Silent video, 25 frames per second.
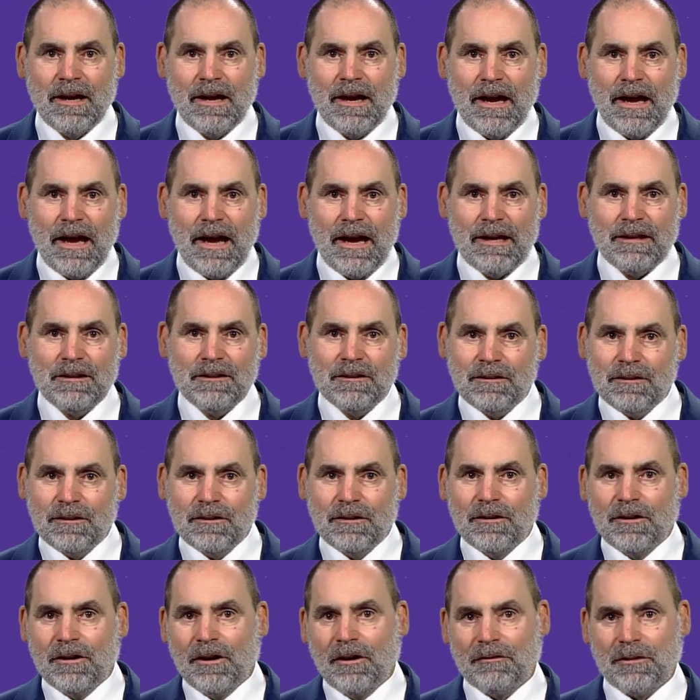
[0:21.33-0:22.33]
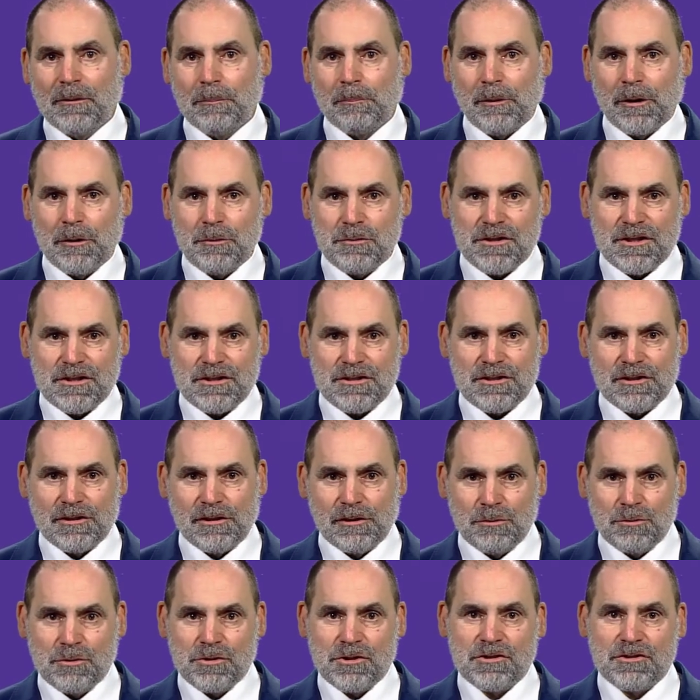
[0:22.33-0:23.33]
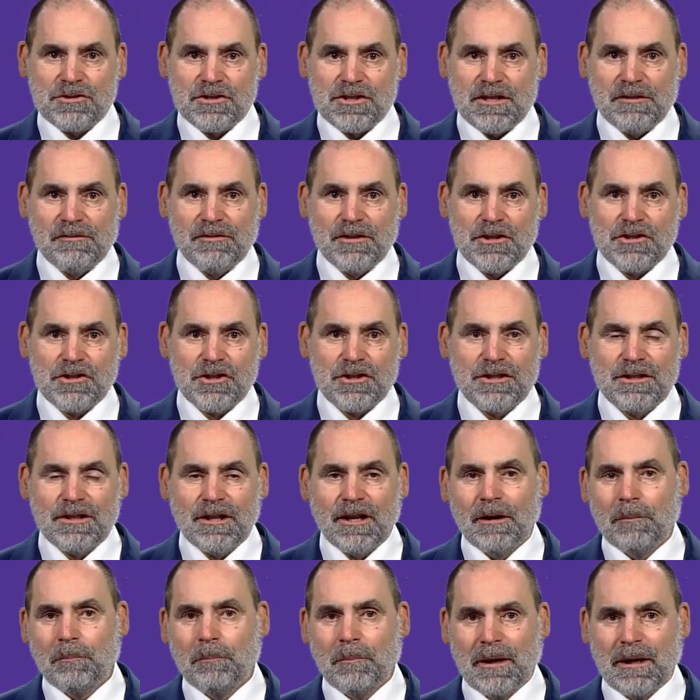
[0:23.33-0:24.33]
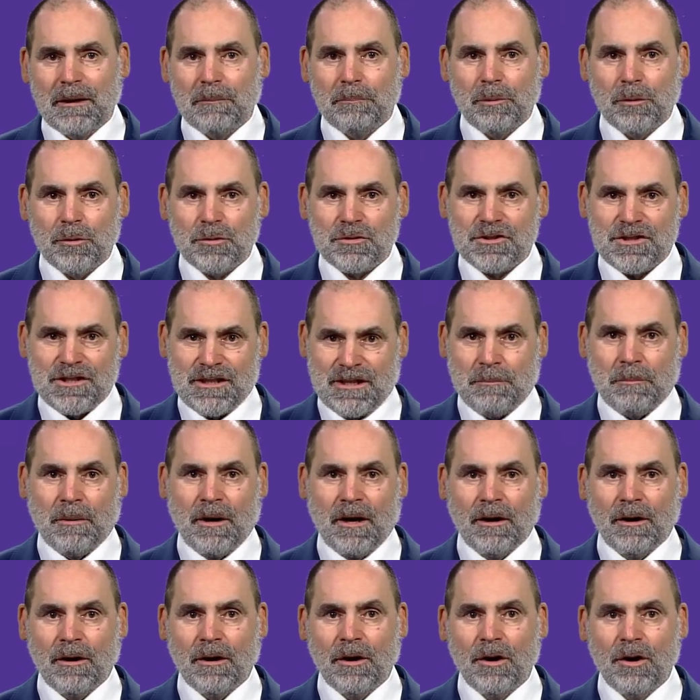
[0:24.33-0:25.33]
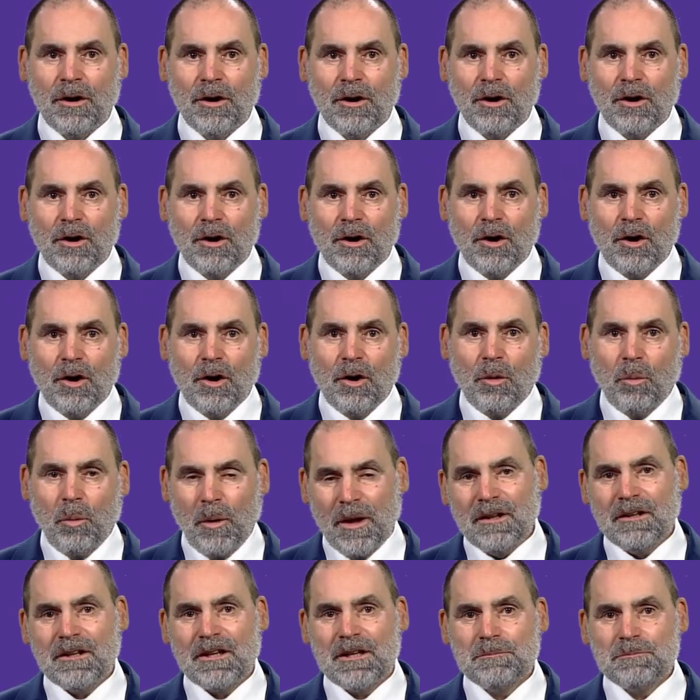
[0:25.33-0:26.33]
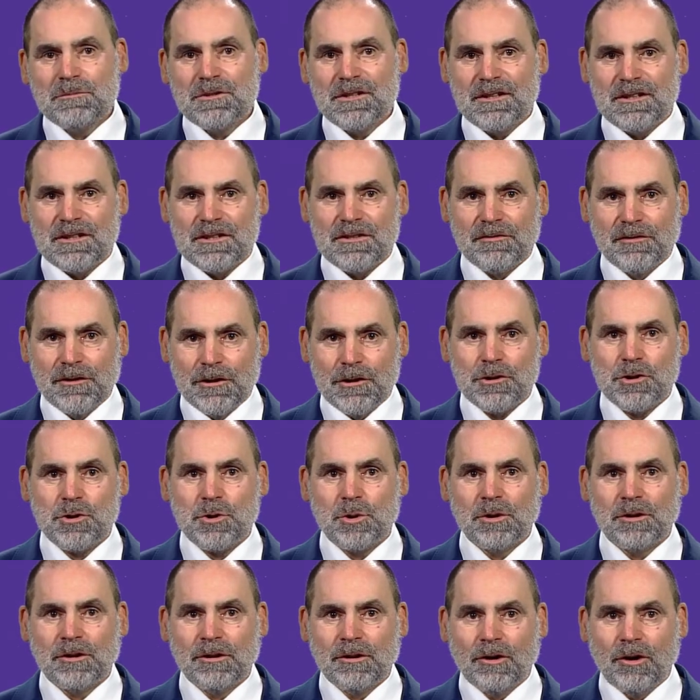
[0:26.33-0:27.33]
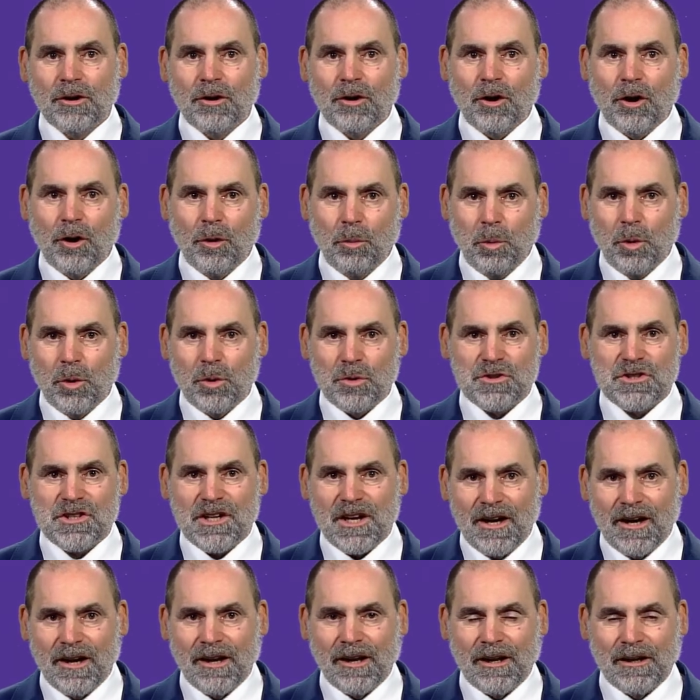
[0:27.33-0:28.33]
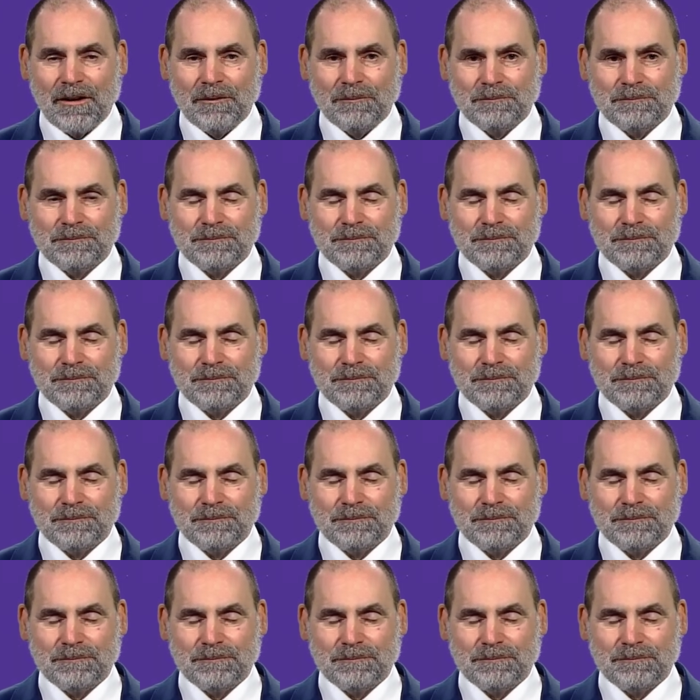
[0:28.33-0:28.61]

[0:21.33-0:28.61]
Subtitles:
Head of the Process Solutions Division at MilliporeSigma. Welcome to this virtual awards gala.